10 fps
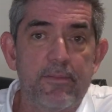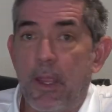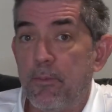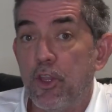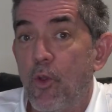
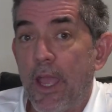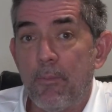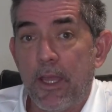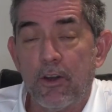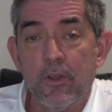maybe you have
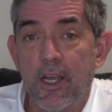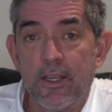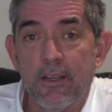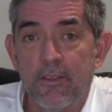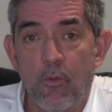better
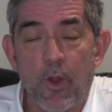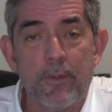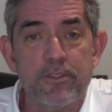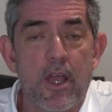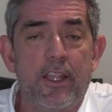luck than what
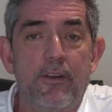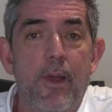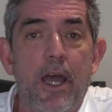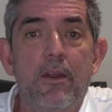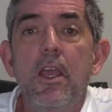I'm talking
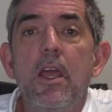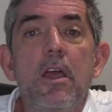about,